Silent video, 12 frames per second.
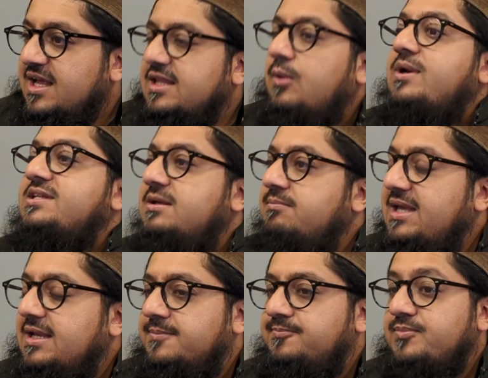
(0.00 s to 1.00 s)
Now what does it
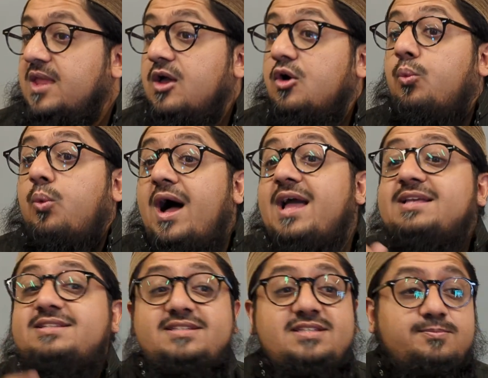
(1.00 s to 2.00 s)
mean? Why
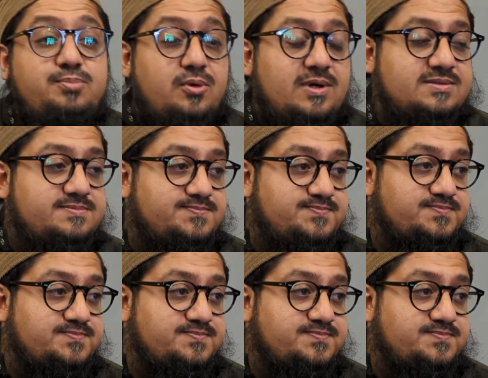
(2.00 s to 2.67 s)
is this important?